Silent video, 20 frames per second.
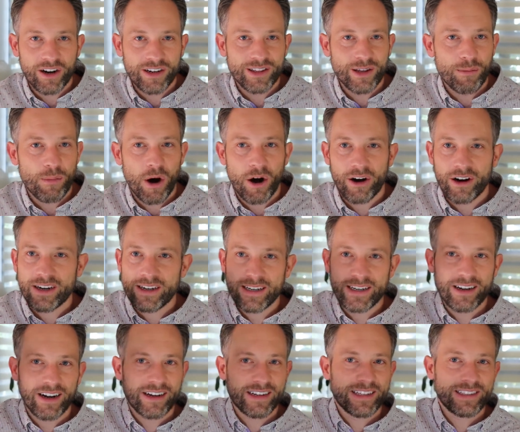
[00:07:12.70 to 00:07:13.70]
at the
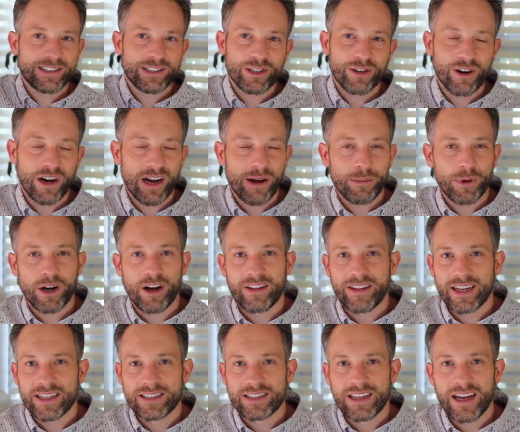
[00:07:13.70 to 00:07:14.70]
marketing on Instagram and all
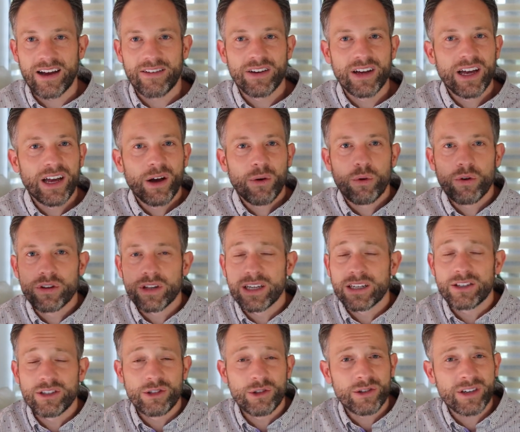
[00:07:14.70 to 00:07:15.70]
that stuff, well,
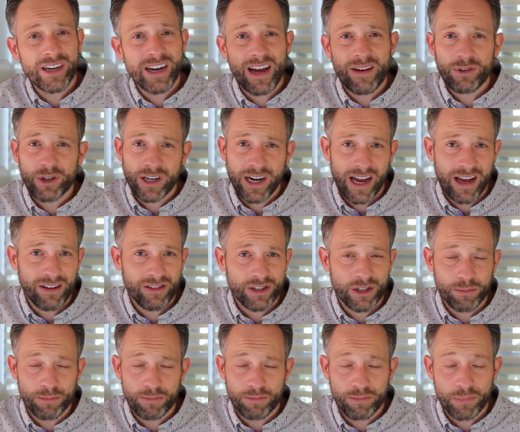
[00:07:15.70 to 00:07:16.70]
then you can have your calendar
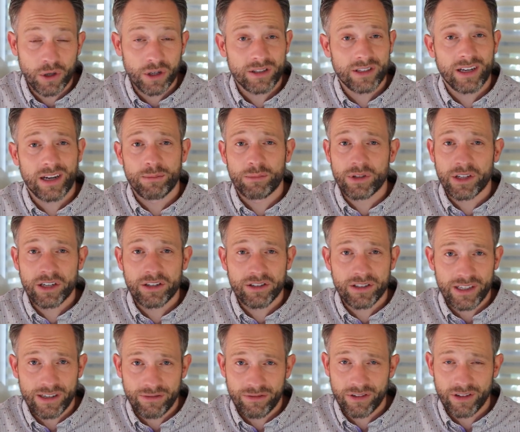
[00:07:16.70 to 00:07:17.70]
booked up
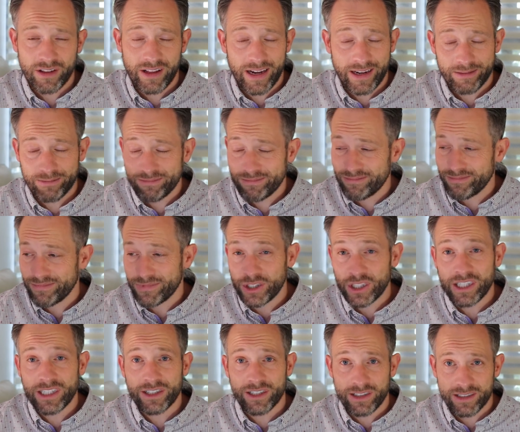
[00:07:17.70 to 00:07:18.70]
literally for like
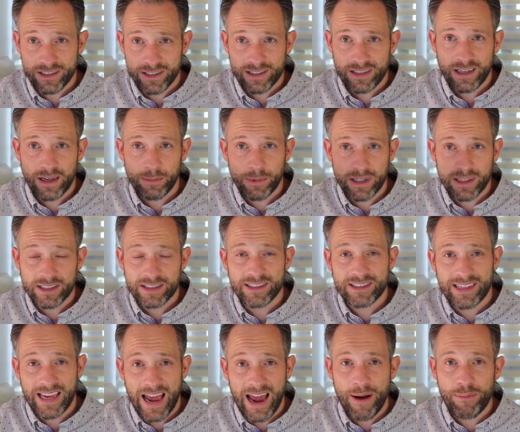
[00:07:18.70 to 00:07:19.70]
years. I mean, this
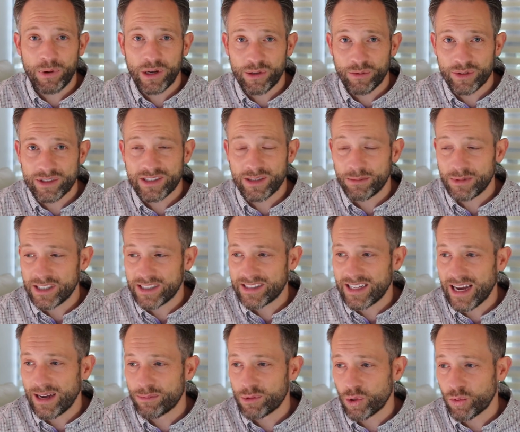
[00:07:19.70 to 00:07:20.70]
is happening with some of these
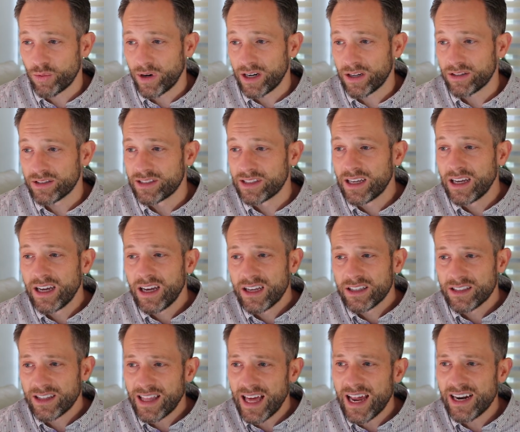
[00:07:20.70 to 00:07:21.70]
types of rentals.
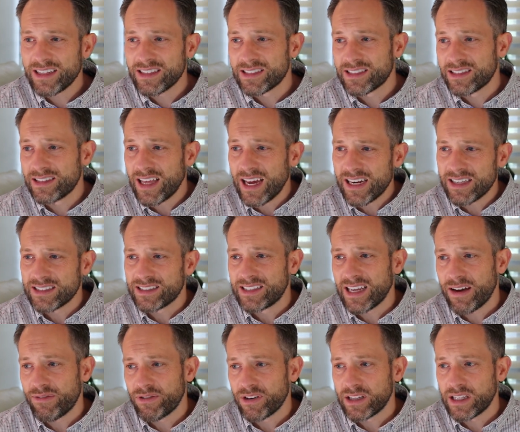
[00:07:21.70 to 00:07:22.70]
So that is that is
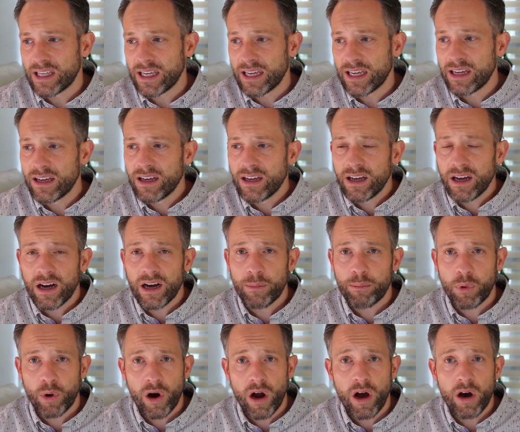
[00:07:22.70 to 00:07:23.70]
definitely a
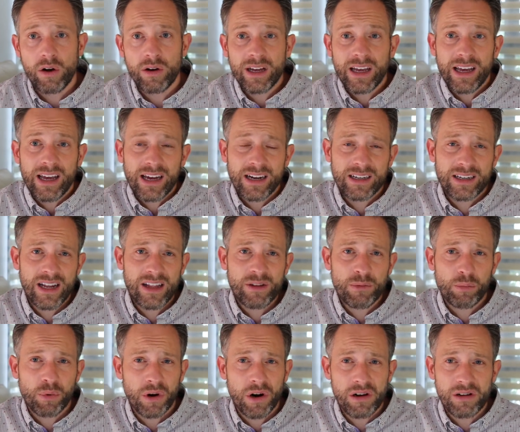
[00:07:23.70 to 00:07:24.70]
pro. And another
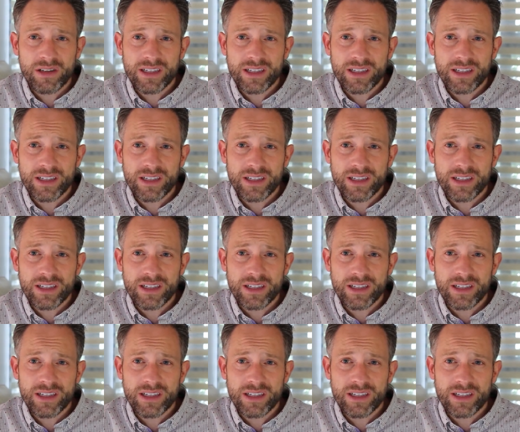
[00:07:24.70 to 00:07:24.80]
pro